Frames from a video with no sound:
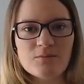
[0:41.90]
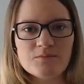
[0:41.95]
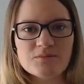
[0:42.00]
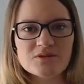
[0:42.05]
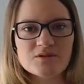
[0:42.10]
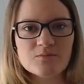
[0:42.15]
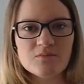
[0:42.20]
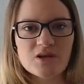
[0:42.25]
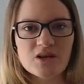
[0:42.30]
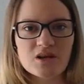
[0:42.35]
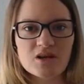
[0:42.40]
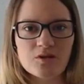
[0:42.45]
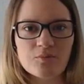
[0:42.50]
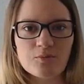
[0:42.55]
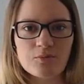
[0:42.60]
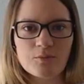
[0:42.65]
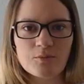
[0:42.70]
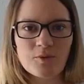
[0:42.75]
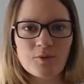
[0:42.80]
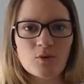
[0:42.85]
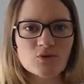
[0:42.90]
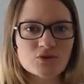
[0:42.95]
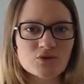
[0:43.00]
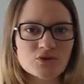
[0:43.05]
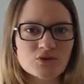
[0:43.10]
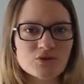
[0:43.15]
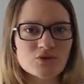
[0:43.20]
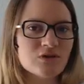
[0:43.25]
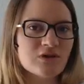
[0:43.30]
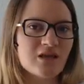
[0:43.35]
submitting a
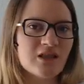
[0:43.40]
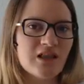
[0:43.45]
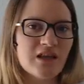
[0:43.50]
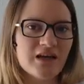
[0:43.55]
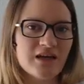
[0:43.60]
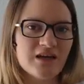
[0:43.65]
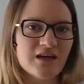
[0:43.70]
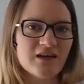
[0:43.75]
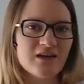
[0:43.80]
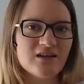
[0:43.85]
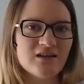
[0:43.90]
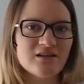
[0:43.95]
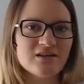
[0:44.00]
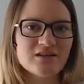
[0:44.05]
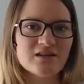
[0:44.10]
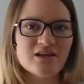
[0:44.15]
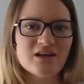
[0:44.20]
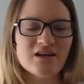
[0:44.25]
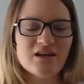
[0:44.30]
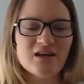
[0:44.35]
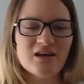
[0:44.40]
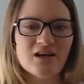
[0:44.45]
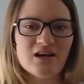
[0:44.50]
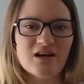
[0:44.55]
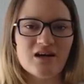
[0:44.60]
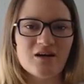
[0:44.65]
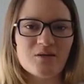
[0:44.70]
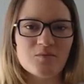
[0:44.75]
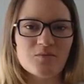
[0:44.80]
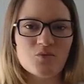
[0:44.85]
proposal to a client
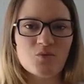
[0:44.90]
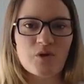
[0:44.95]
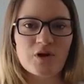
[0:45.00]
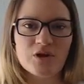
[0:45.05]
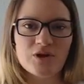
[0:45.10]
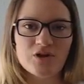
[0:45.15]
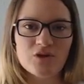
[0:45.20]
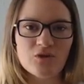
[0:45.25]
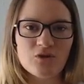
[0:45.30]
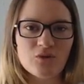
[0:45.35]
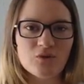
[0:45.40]
where